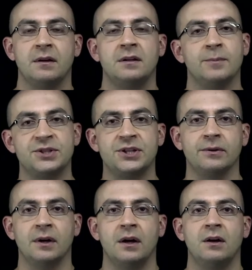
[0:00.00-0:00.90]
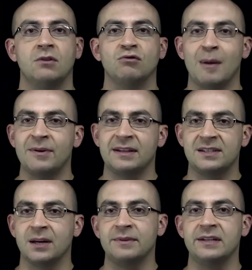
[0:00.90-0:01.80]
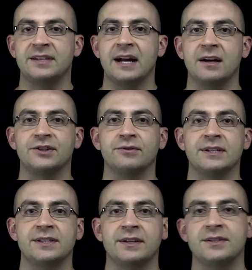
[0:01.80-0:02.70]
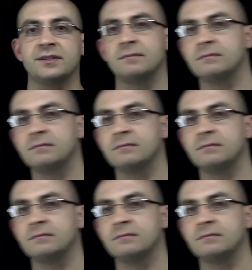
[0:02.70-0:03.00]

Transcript: Number 2, remember that some of these characteristics